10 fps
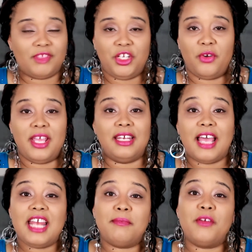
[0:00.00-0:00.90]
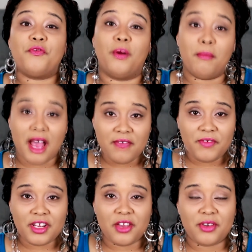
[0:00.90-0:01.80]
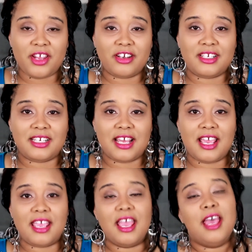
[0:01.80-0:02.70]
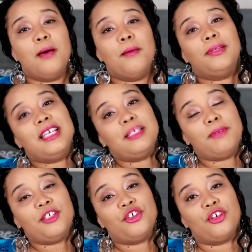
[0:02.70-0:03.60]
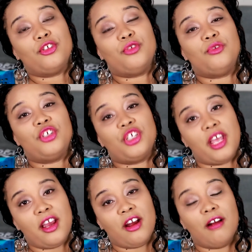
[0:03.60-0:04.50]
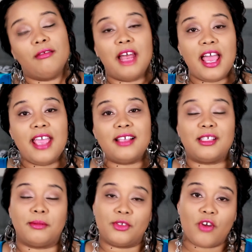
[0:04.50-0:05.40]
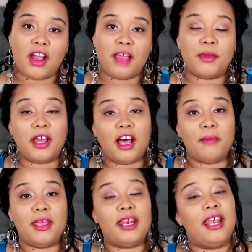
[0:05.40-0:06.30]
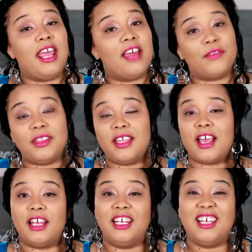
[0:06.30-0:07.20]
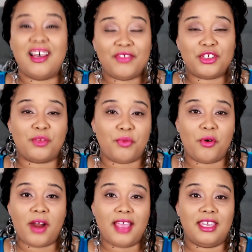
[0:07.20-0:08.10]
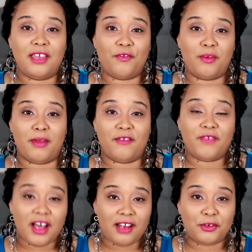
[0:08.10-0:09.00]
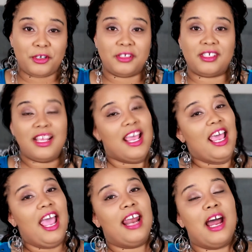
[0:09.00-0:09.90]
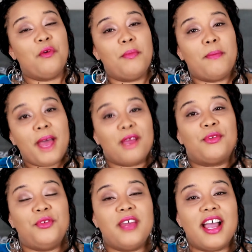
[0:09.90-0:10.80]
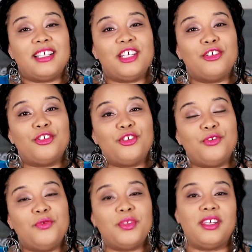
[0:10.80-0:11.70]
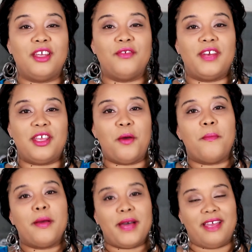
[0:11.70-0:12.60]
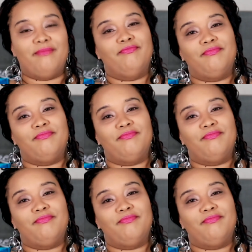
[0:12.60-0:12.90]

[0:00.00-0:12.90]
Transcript: enlightenment from my video here today. Please be sure to share, like, subscribe, comment, and everything. I love the support I get from my followers, and I will be back with you guys here soon with another video. Bye-bye.